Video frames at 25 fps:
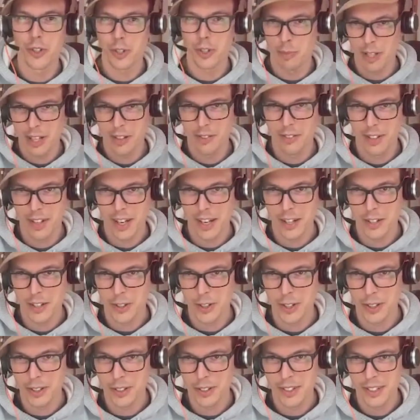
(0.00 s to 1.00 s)
I mean, even on
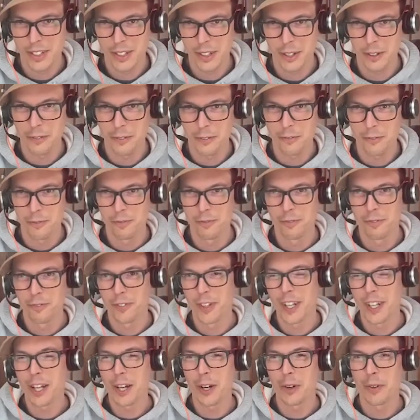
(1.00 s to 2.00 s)
your
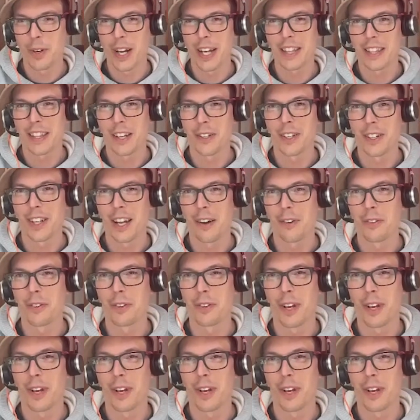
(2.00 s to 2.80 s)
video right there now,